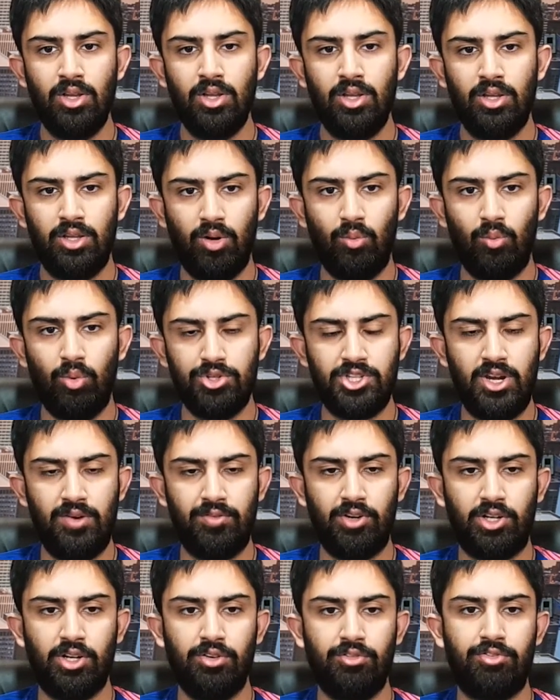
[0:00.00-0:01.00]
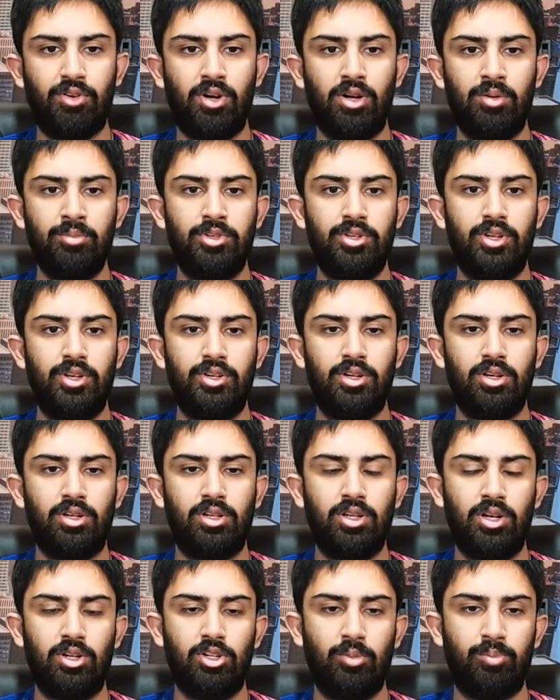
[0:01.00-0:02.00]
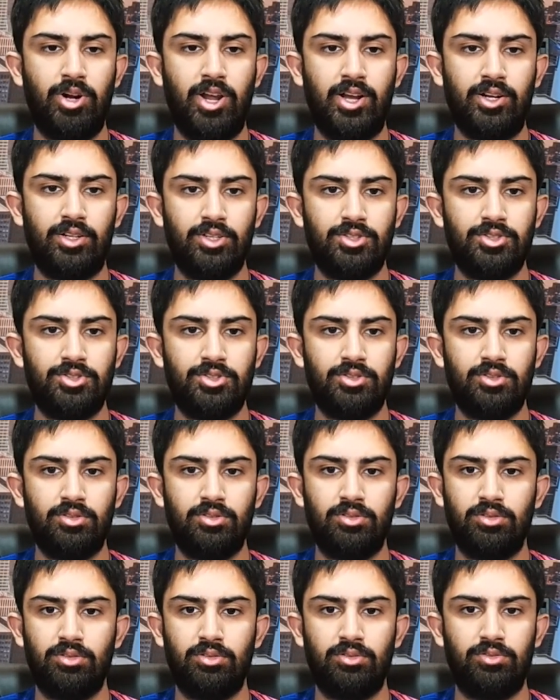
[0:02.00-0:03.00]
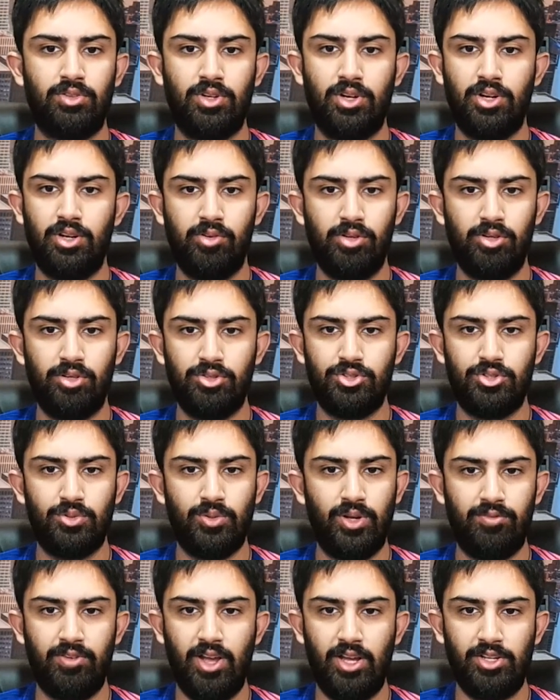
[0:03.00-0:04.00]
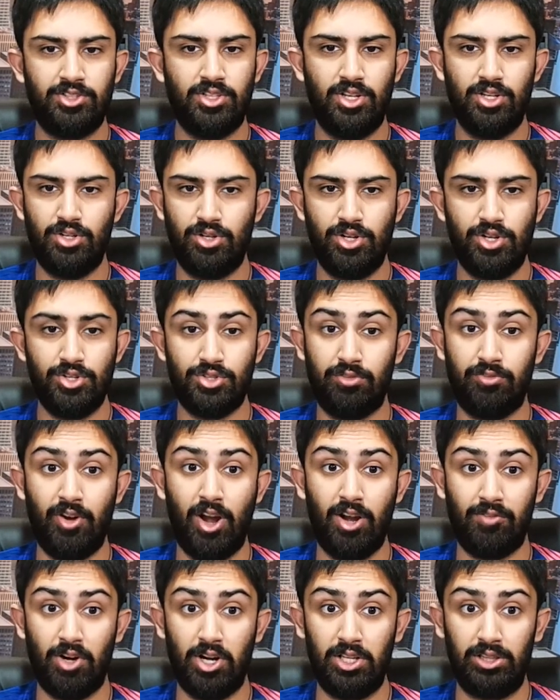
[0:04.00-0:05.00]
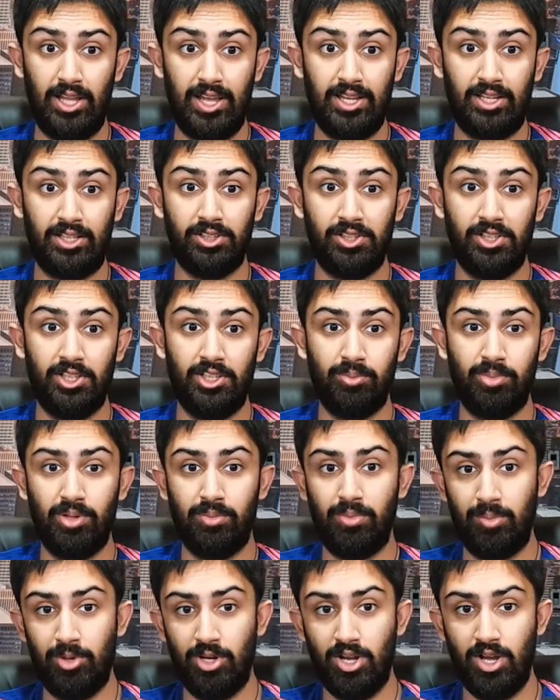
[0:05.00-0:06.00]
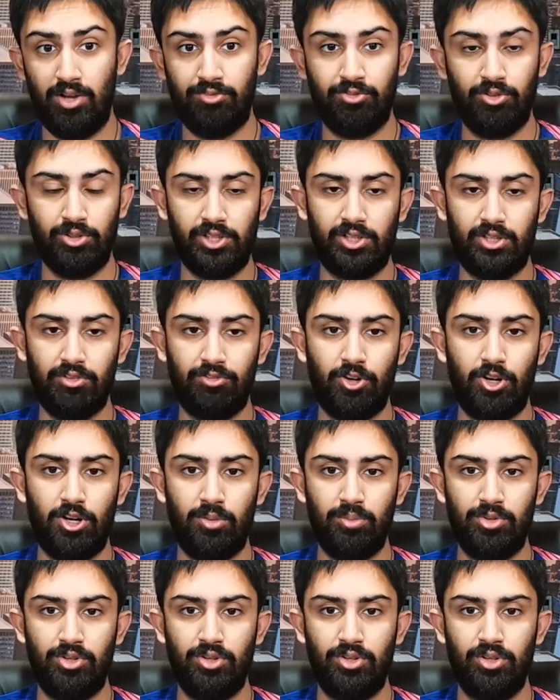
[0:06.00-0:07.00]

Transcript: Yeah. Was it ever confirmed in your clinical practice for individuals who had vaccine injuries, or very, very likely, but maybe not fully confirmed?